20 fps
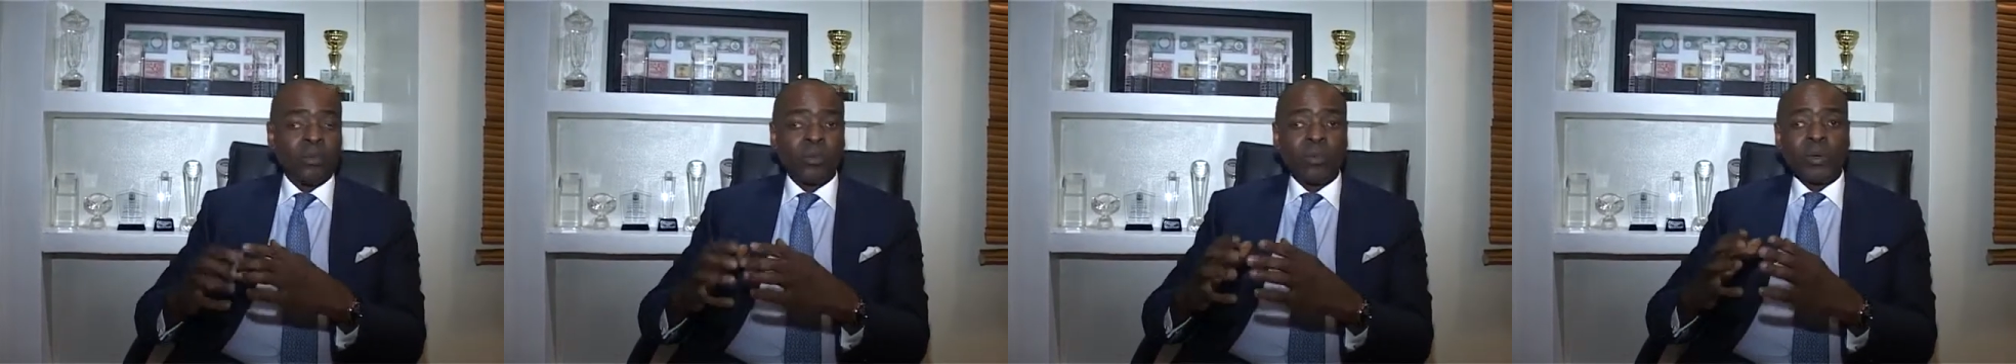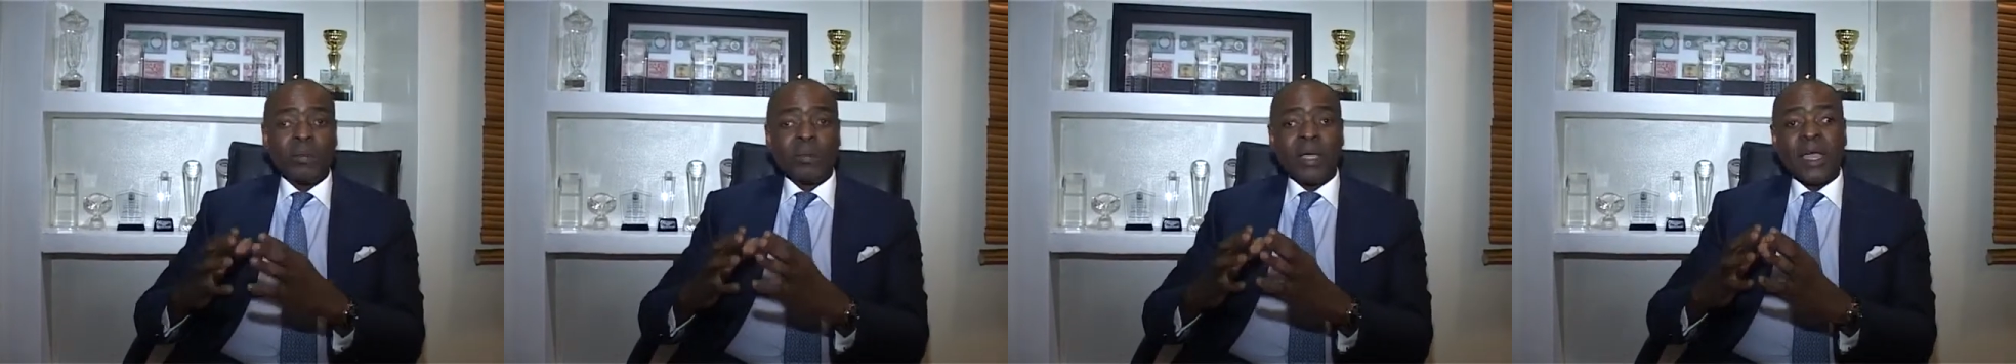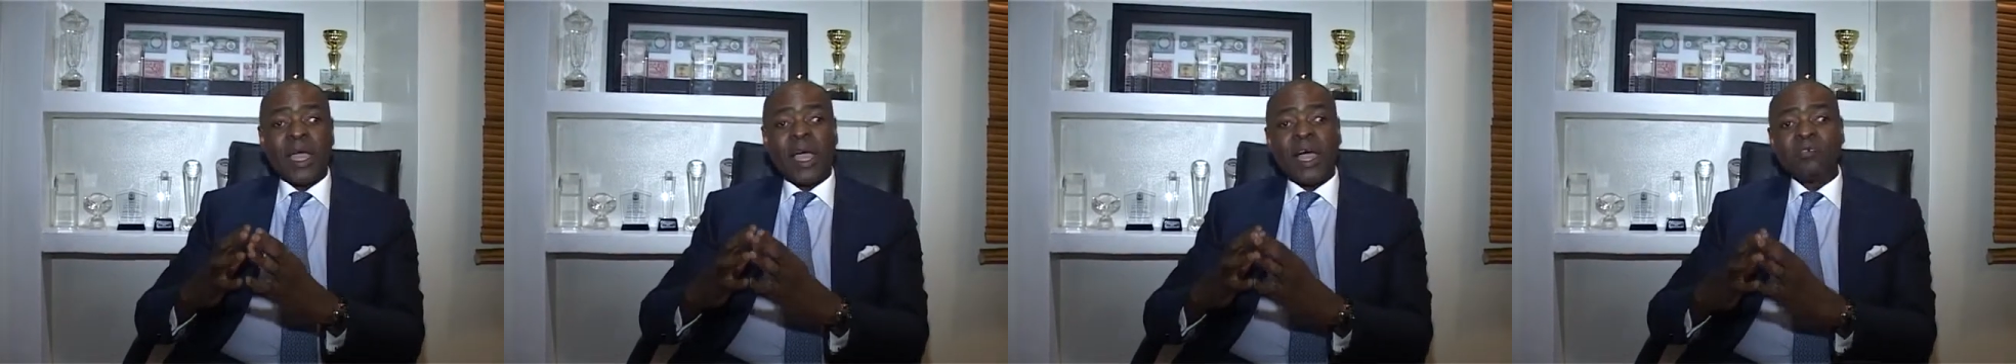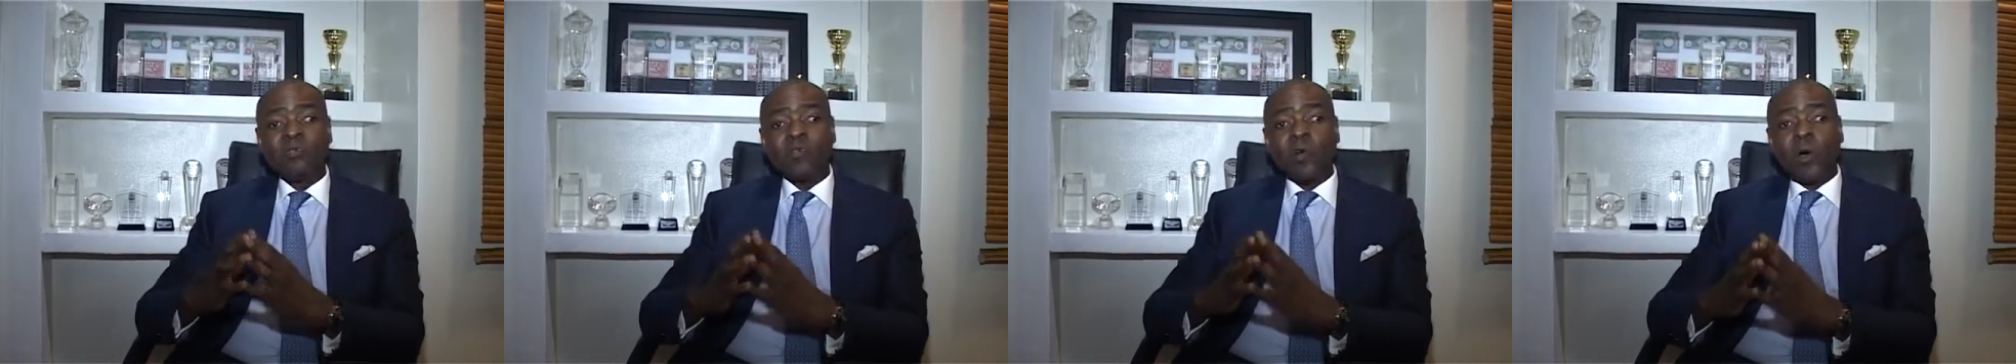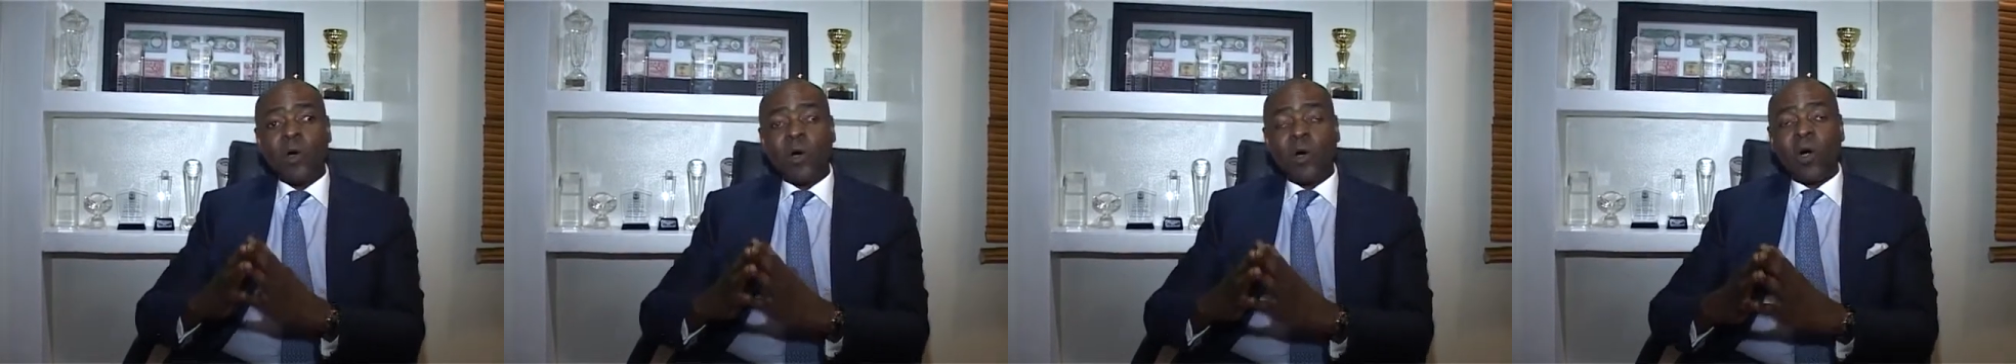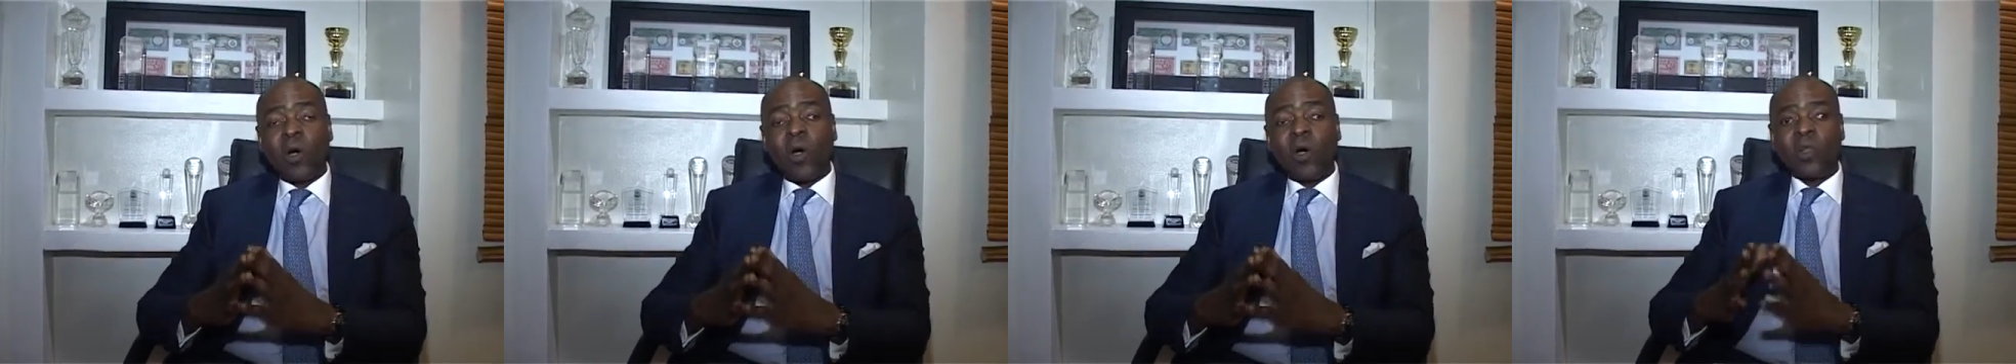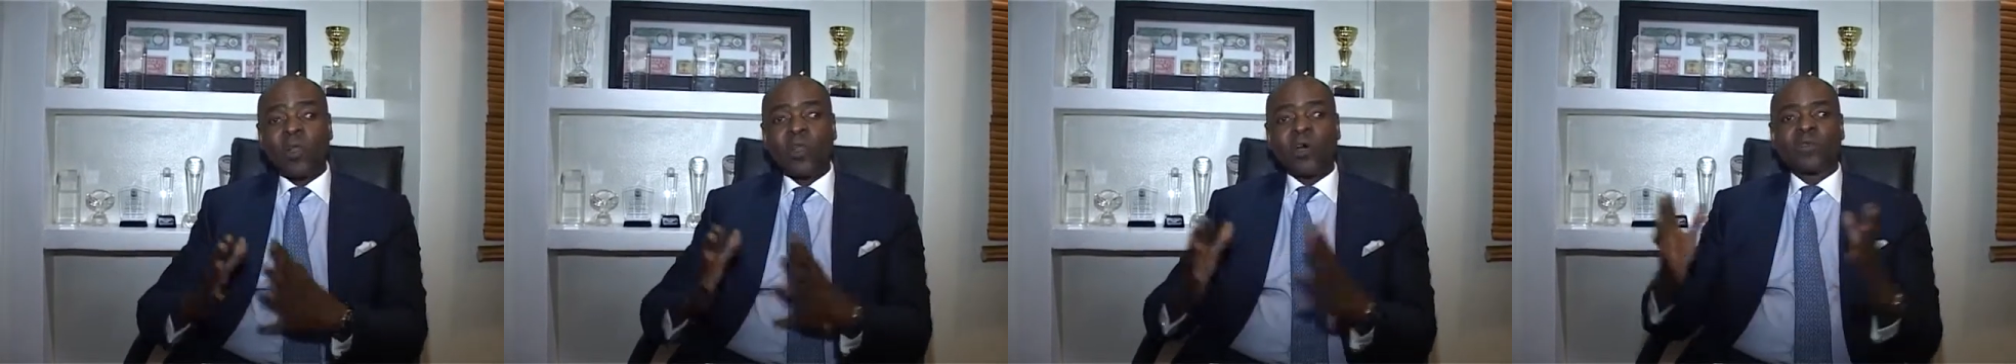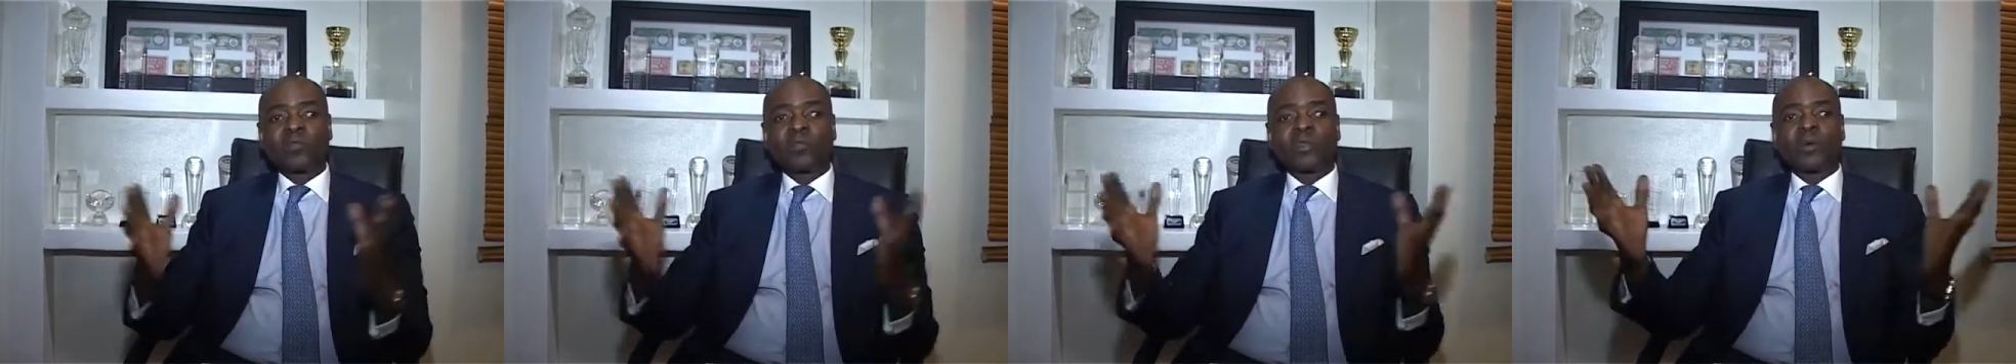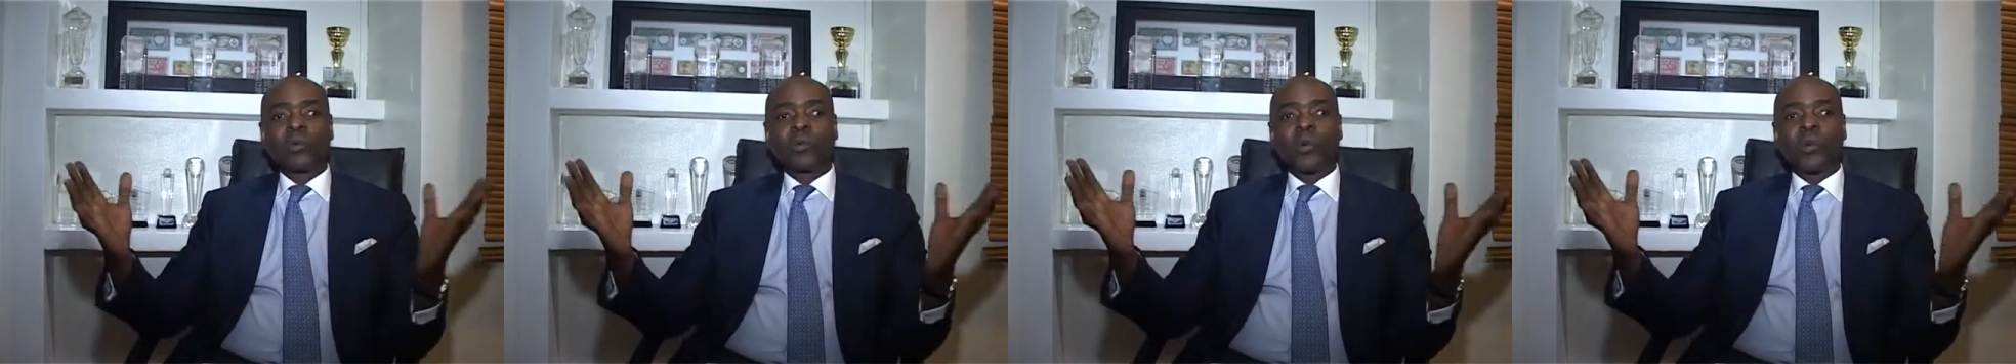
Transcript: We may have all of the